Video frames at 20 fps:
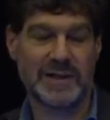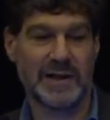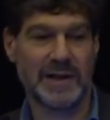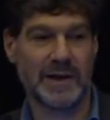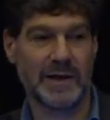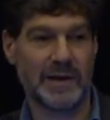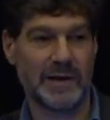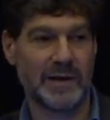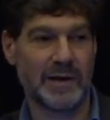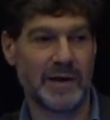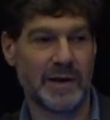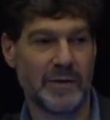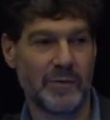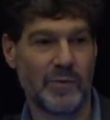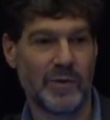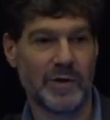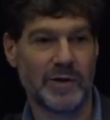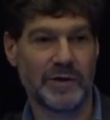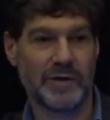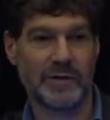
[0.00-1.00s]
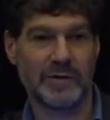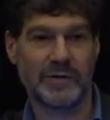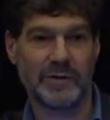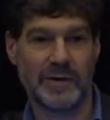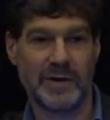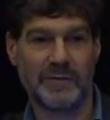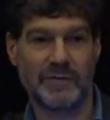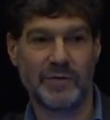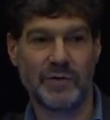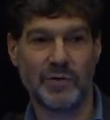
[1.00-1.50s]
And I want to
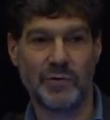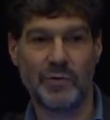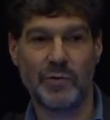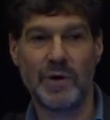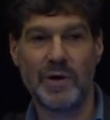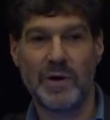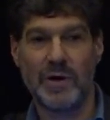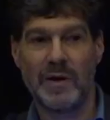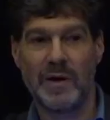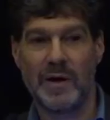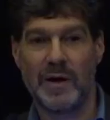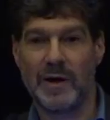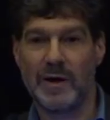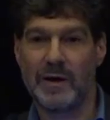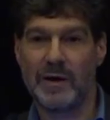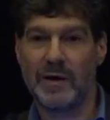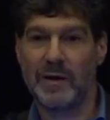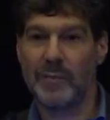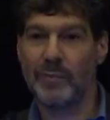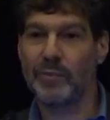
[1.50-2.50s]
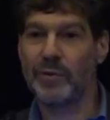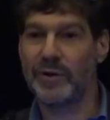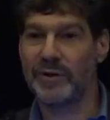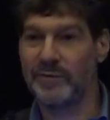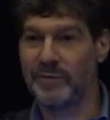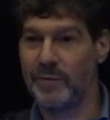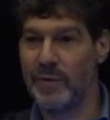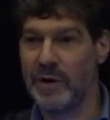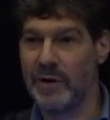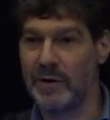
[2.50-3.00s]
give you a
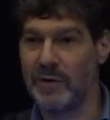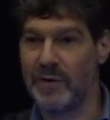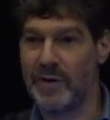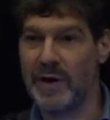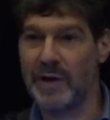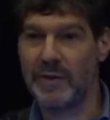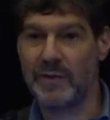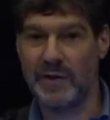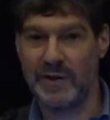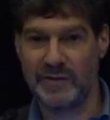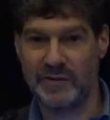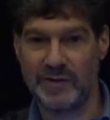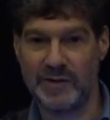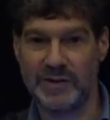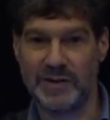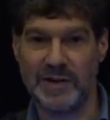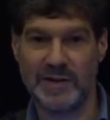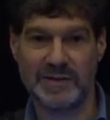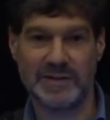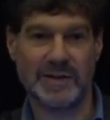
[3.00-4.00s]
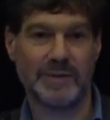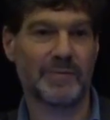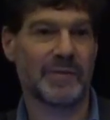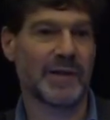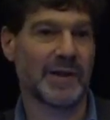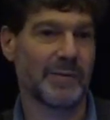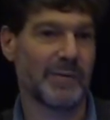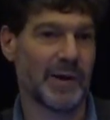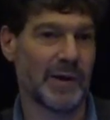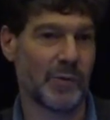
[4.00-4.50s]
brief model that I think suggests
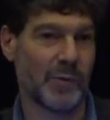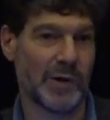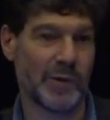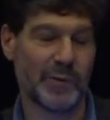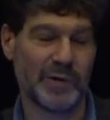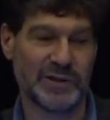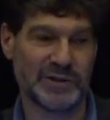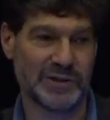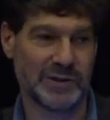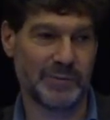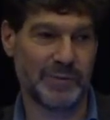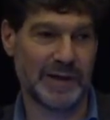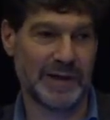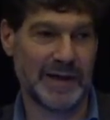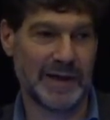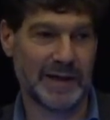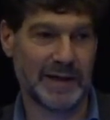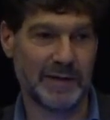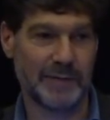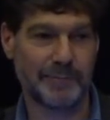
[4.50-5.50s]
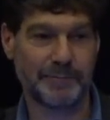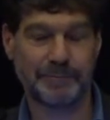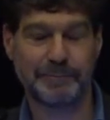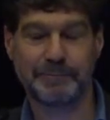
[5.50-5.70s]
something about where we should be headed.